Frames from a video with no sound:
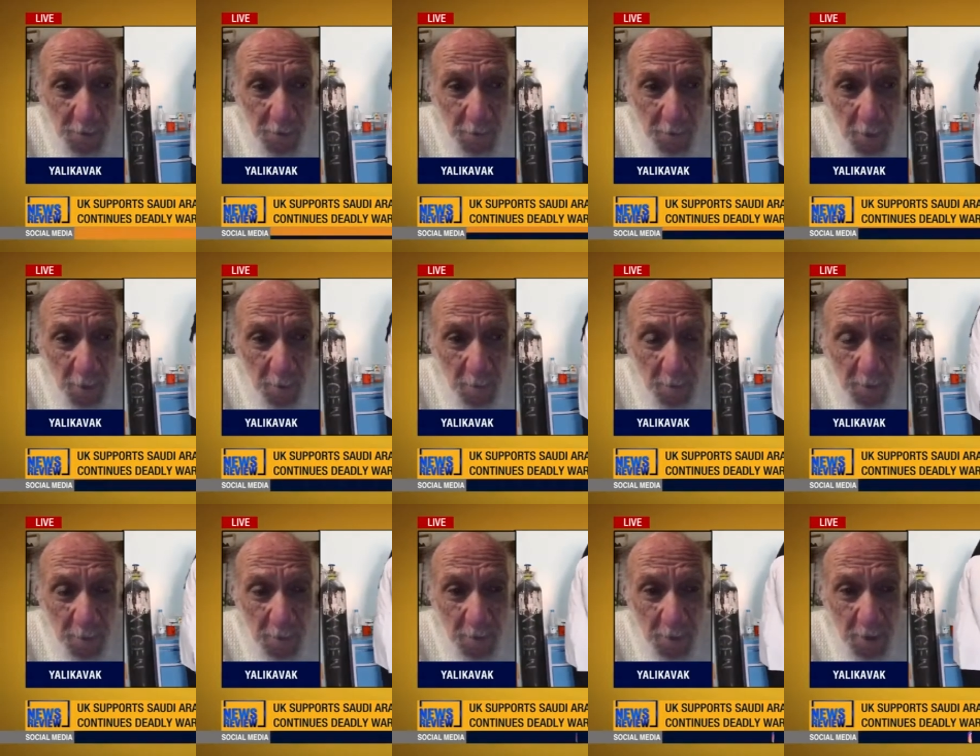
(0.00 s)

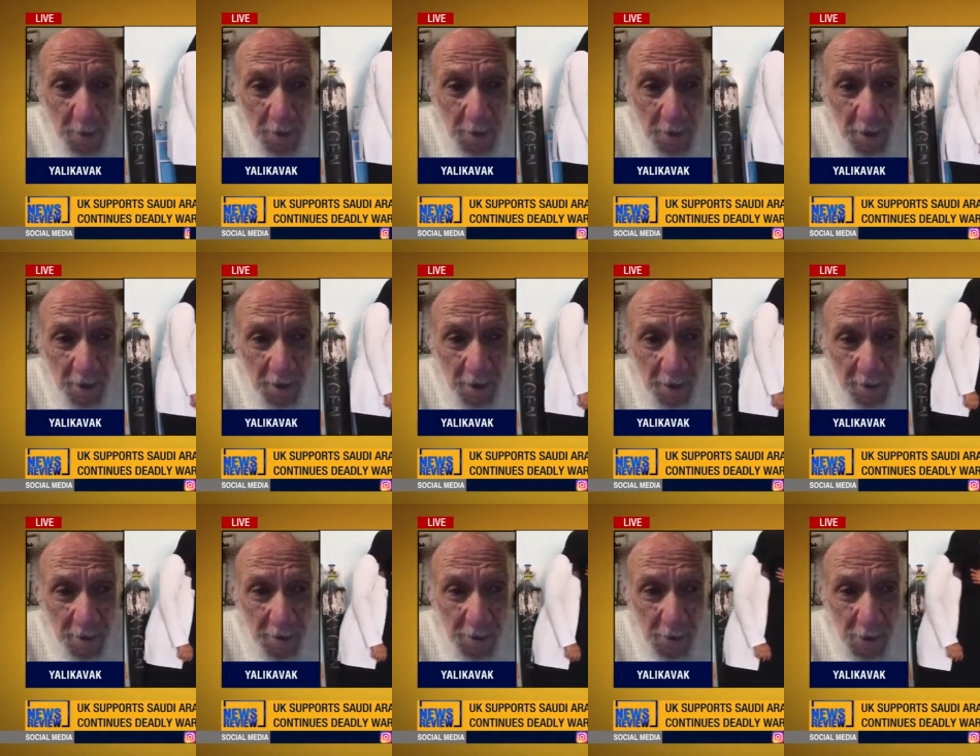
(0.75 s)
weaponry to
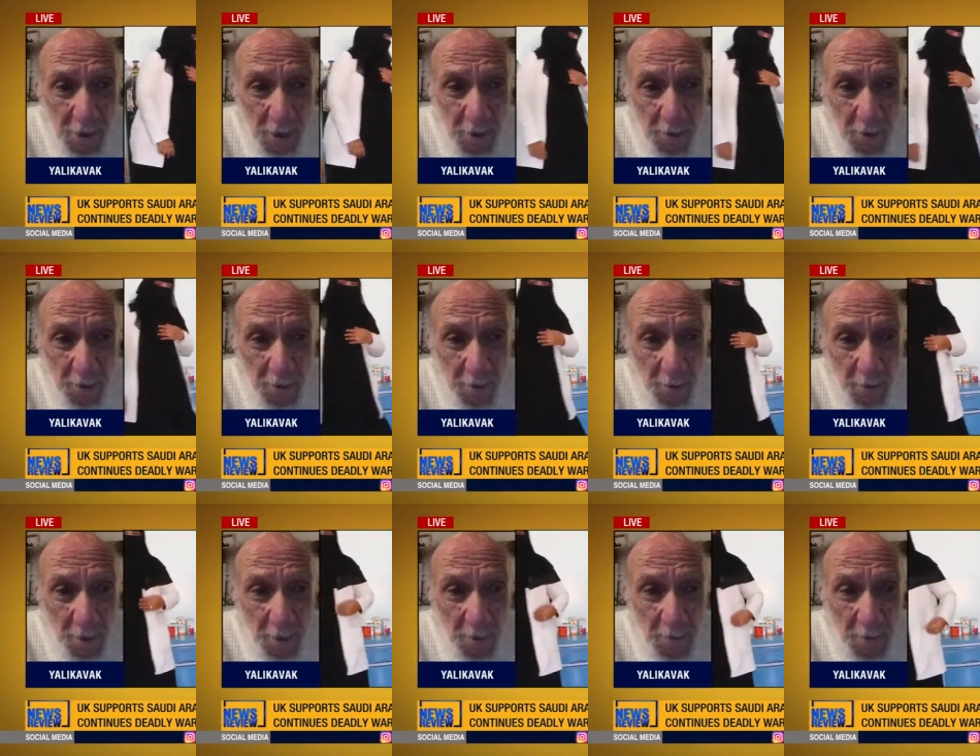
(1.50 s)
Saudi
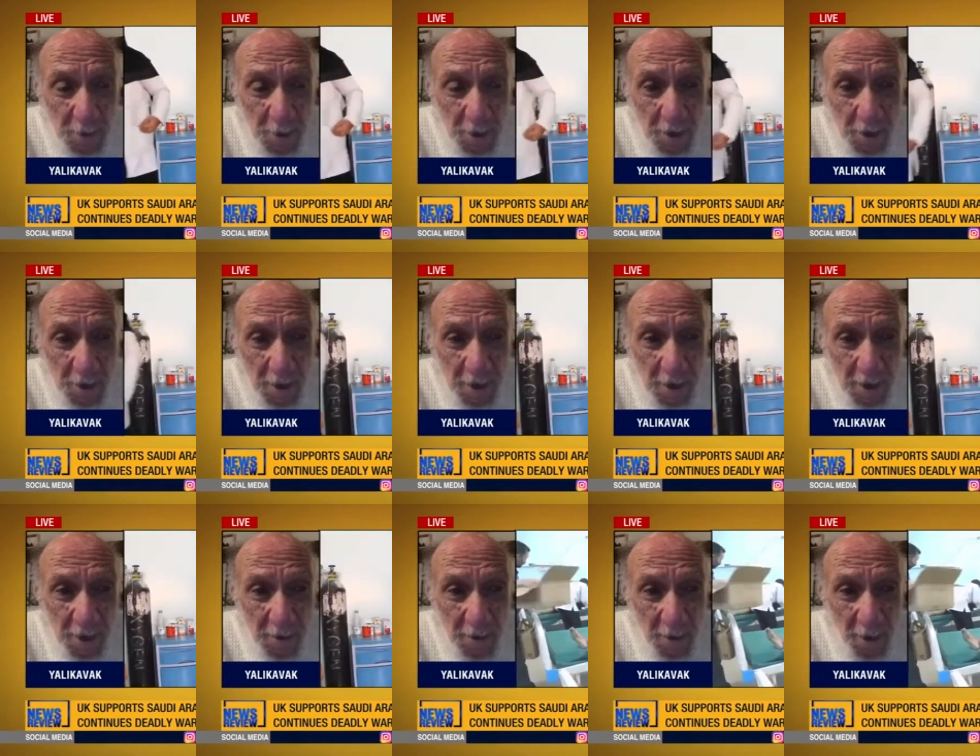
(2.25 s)
Arabia in
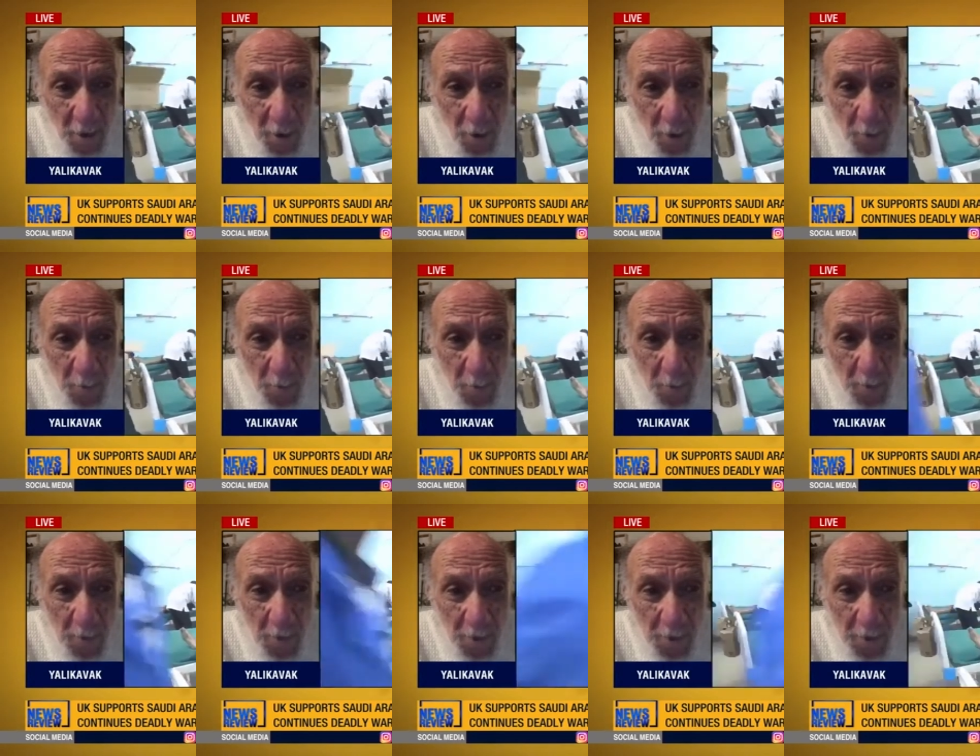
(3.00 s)
the hope
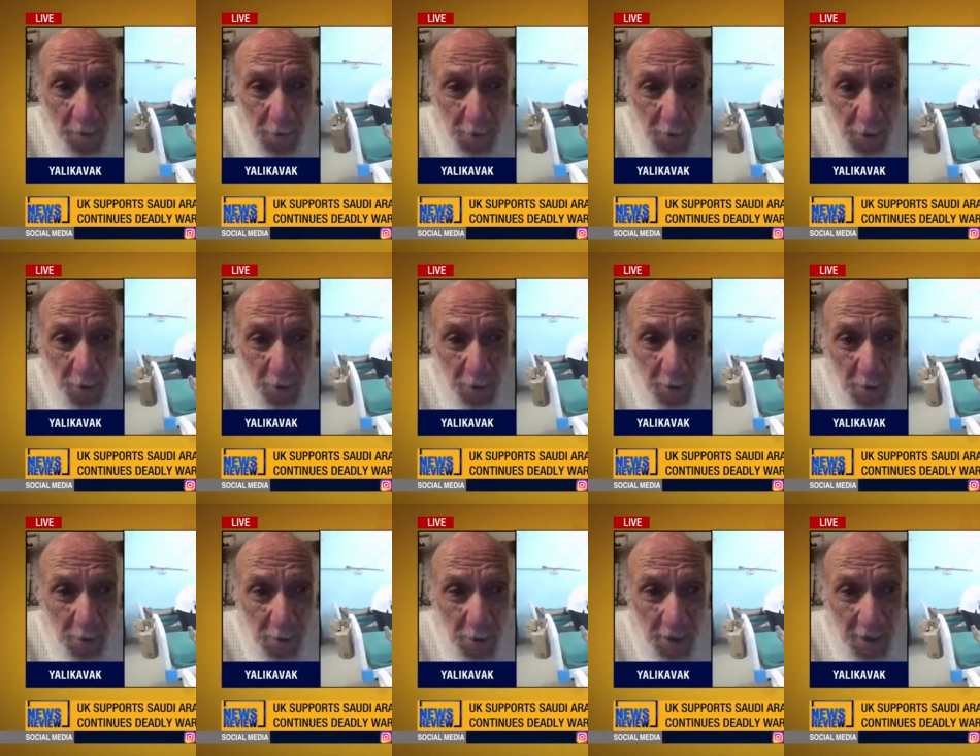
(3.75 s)
of
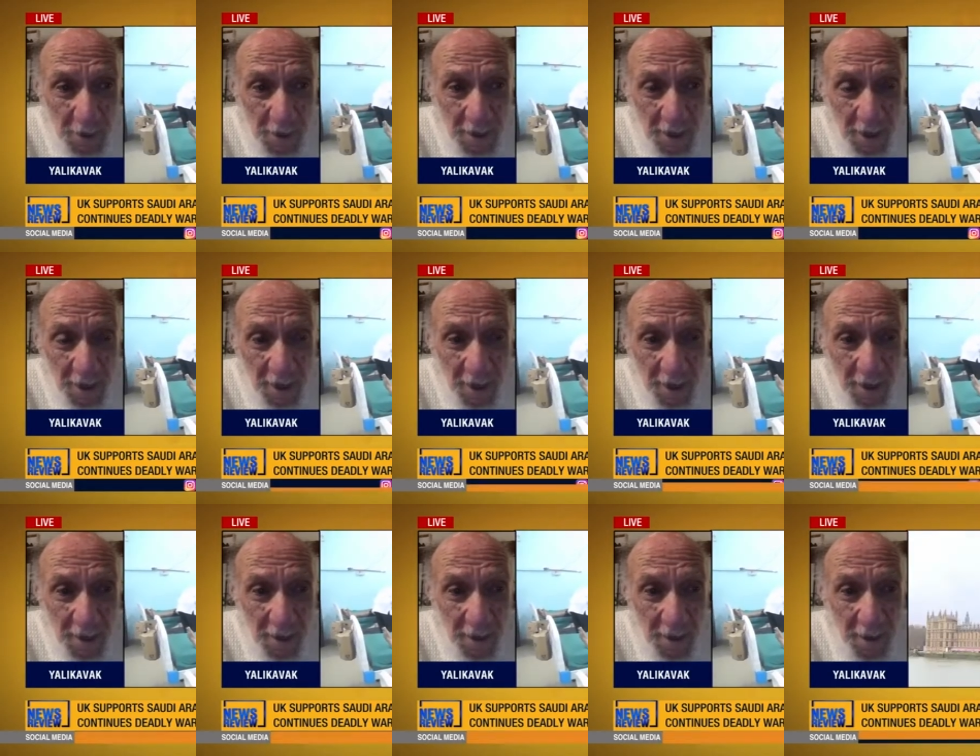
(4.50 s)
securing a
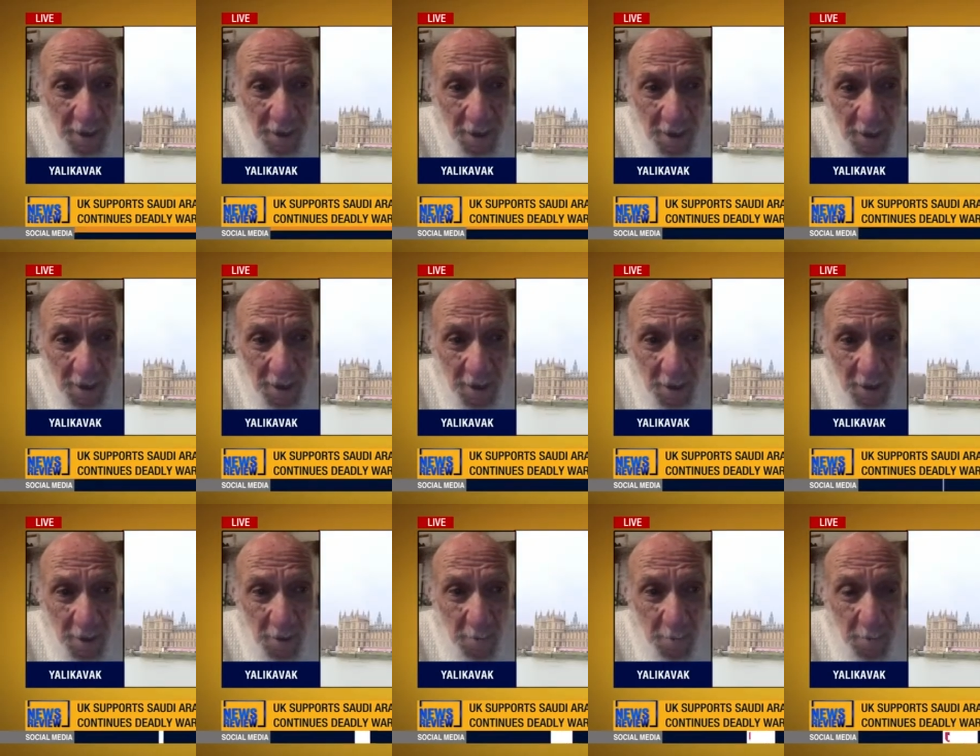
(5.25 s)

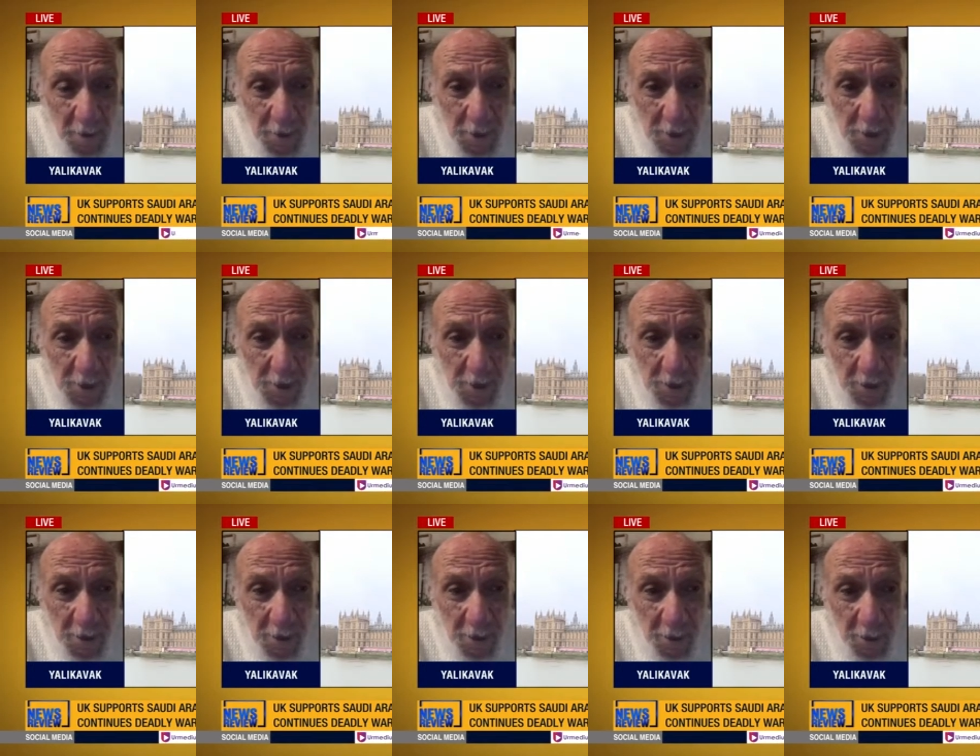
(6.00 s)
peace
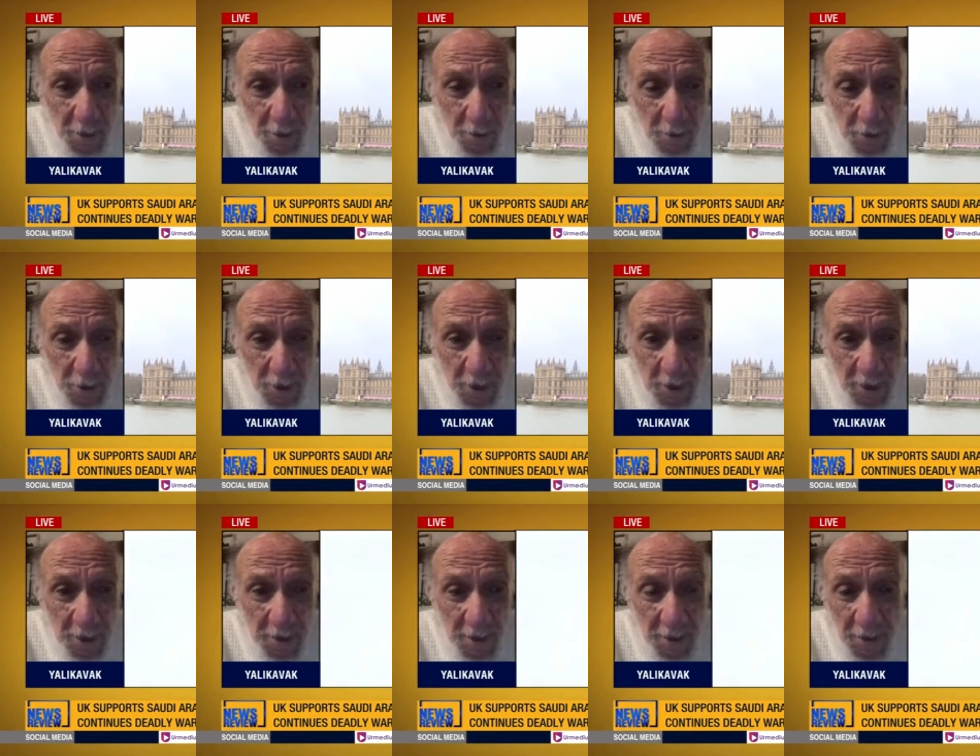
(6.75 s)

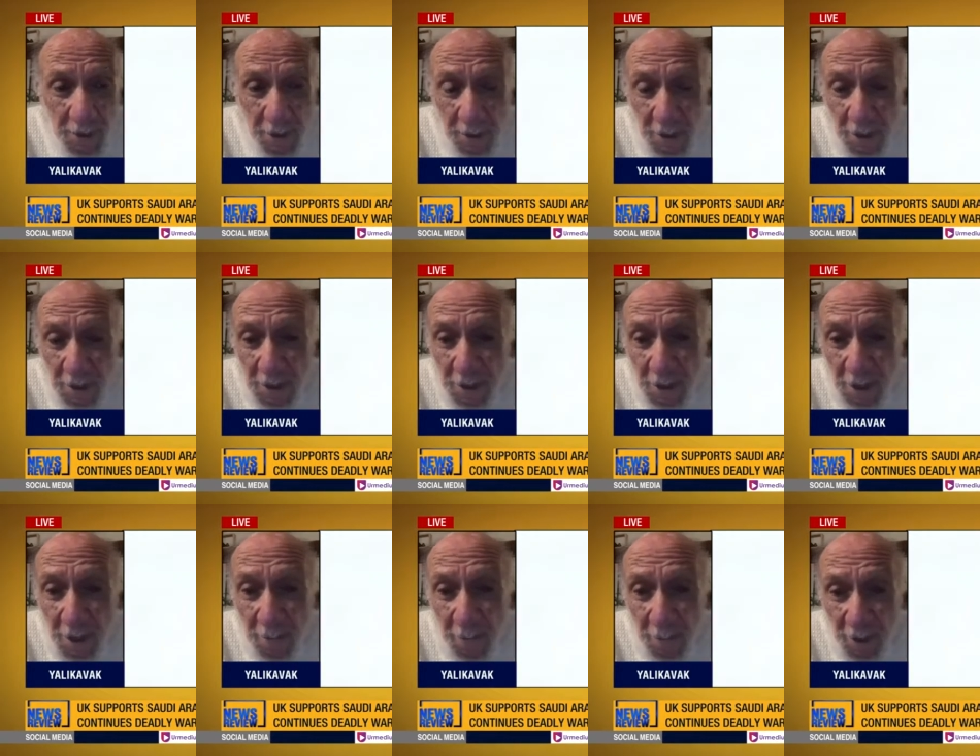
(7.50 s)
negotiation in
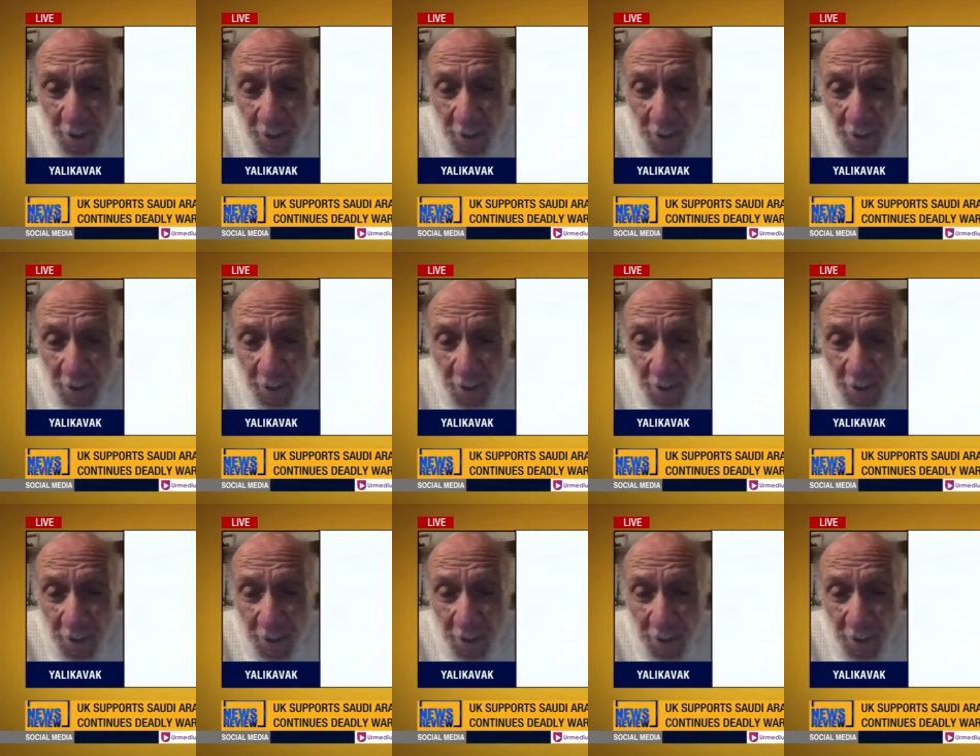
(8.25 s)
Yemen.